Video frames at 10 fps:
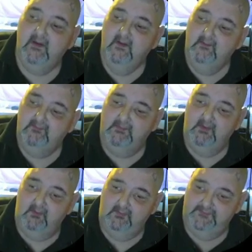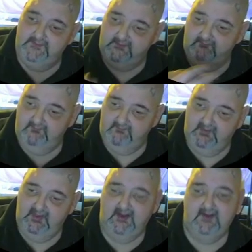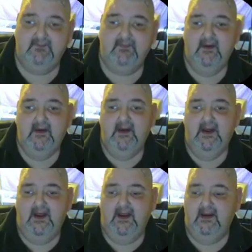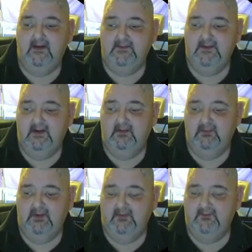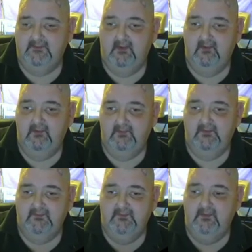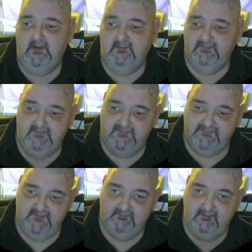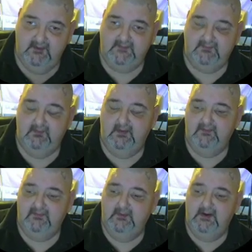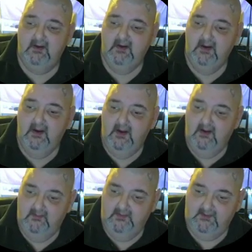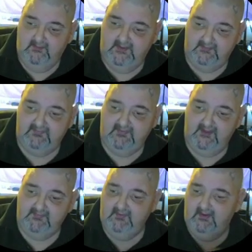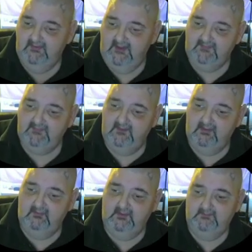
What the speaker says: From the whole chicken, from the legs, and well, there's no bones in the stuffed breast ones, but that's another one.